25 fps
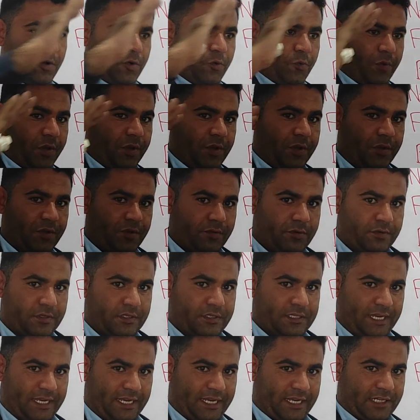We
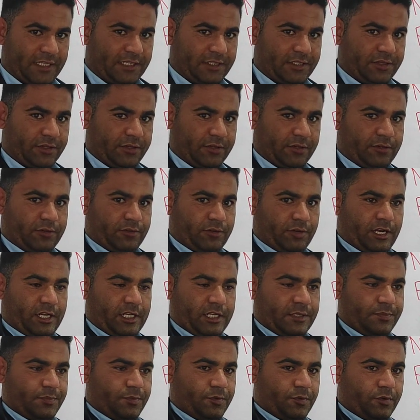use it to
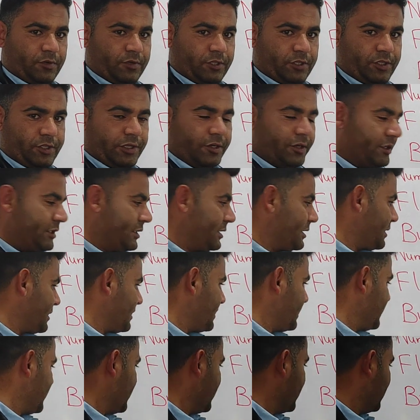transport goods.
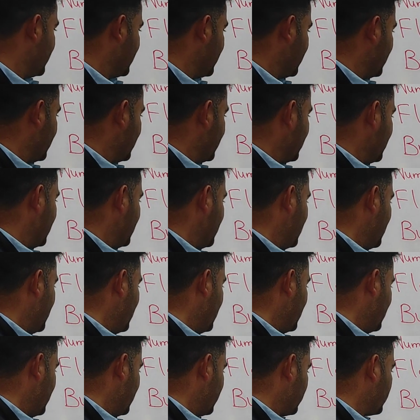
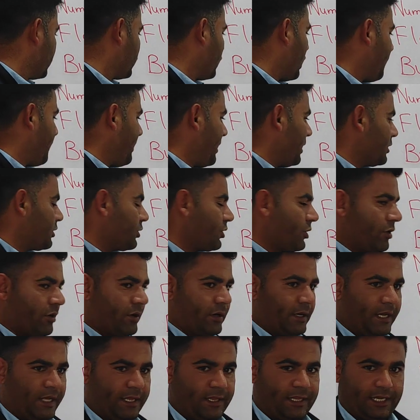Shopping
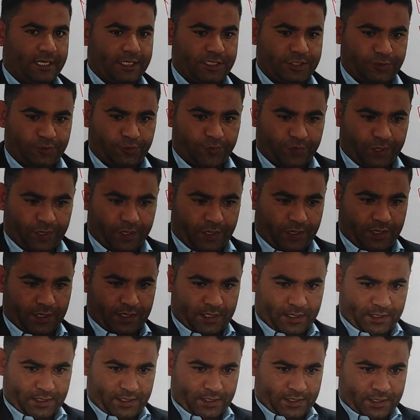trolley, that we
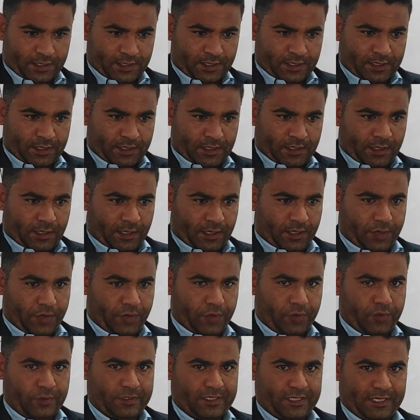
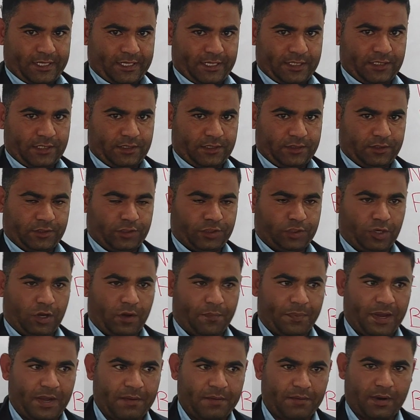use in
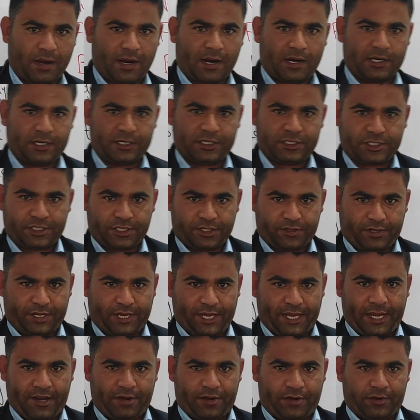shopping mart,
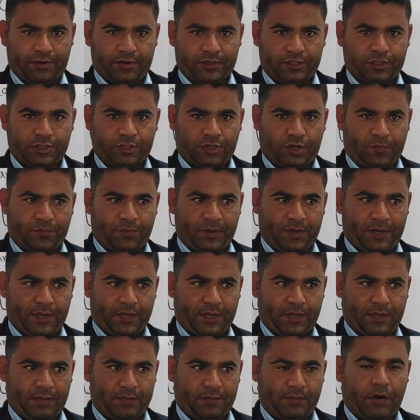okay, or
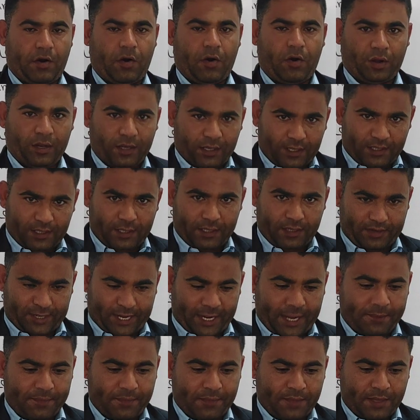shopping mall,
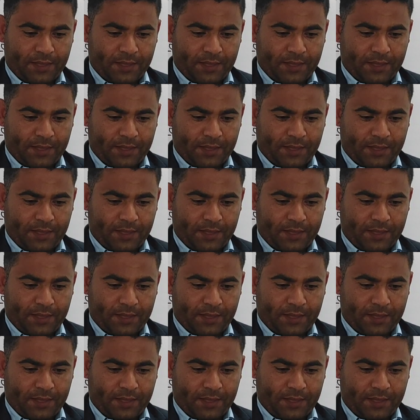okay.